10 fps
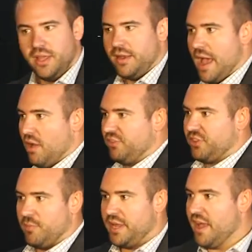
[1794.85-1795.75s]
Now,
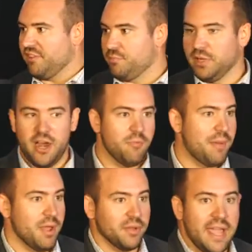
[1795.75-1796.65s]
somebody else, Blair,
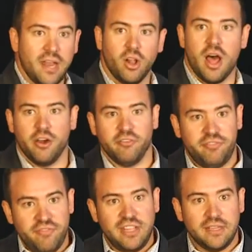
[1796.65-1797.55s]
might be able to handle
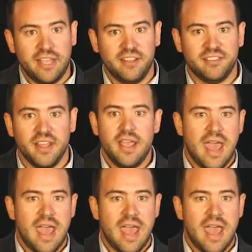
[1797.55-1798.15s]
150 leads